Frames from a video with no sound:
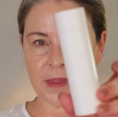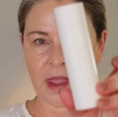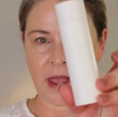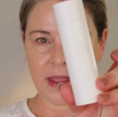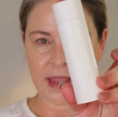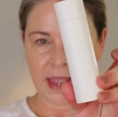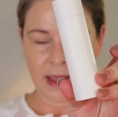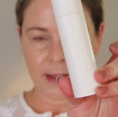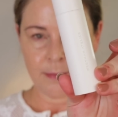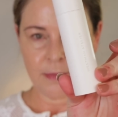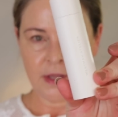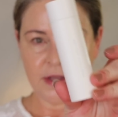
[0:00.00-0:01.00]
I
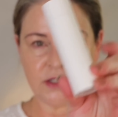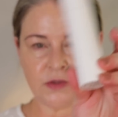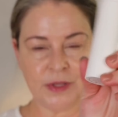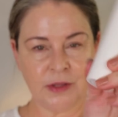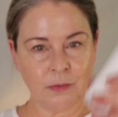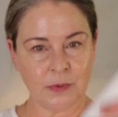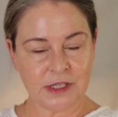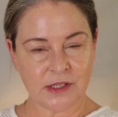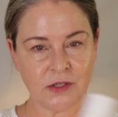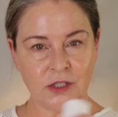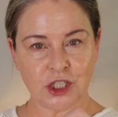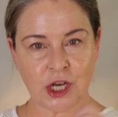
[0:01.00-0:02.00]
am doing the research.